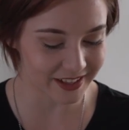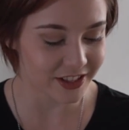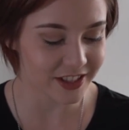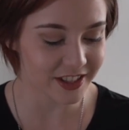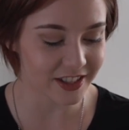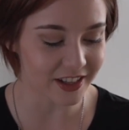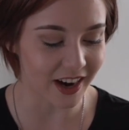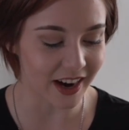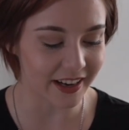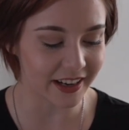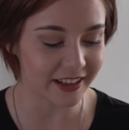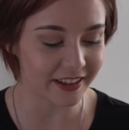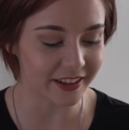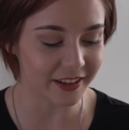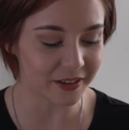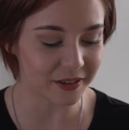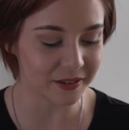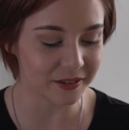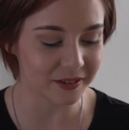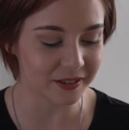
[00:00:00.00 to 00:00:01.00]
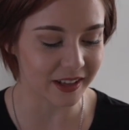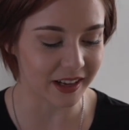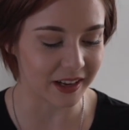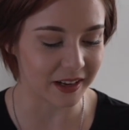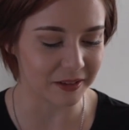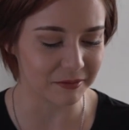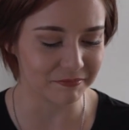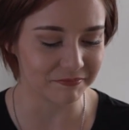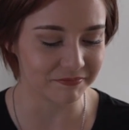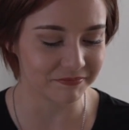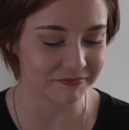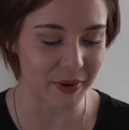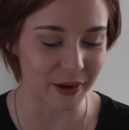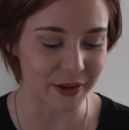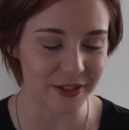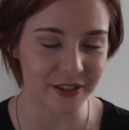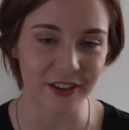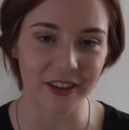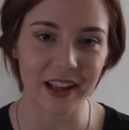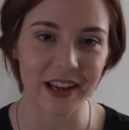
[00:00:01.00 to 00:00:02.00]
Just tiny little
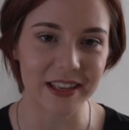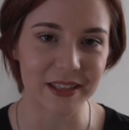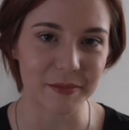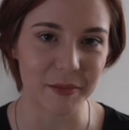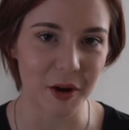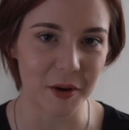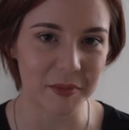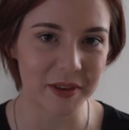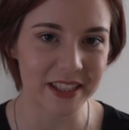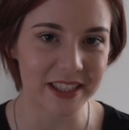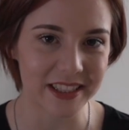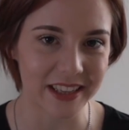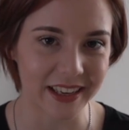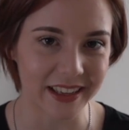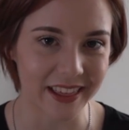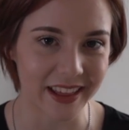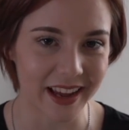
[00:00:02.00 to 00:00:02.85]
personalized moments like